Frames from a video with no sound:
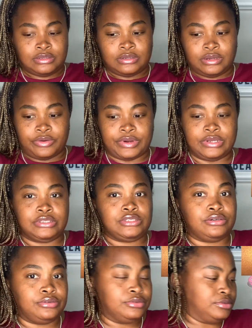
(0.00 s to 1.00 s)
All right,
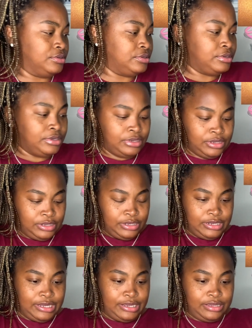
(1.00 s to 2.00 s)
so
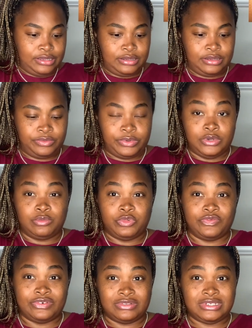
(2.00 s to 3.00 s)
now we're gonna move
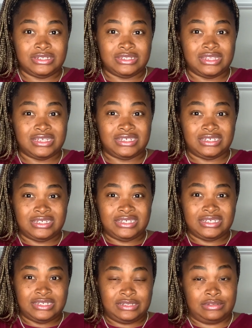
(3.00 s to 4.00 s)
on to the
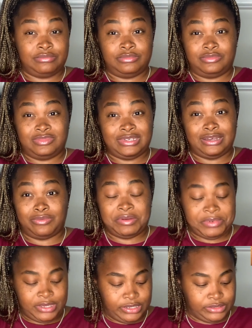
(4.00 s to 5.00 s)
Gotta wipe my
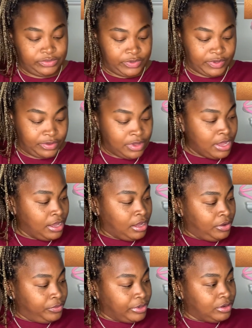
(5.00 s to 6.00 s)
hands on y'all.
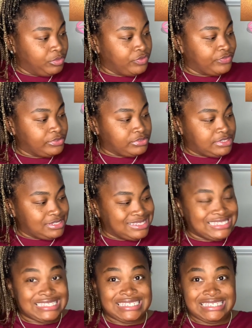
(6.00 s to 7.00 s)
We're gonna move on to the
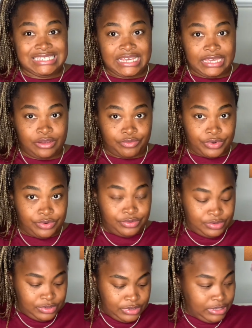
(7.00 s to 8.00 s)
second row
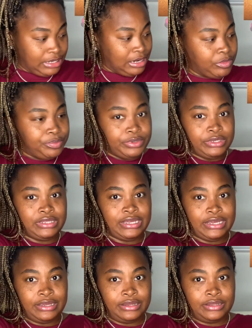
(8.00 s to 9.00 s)
and put
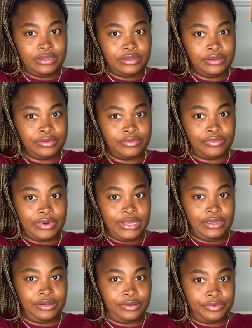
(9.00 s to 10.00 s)
that right
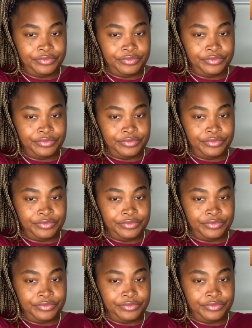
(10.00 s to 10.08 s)
here.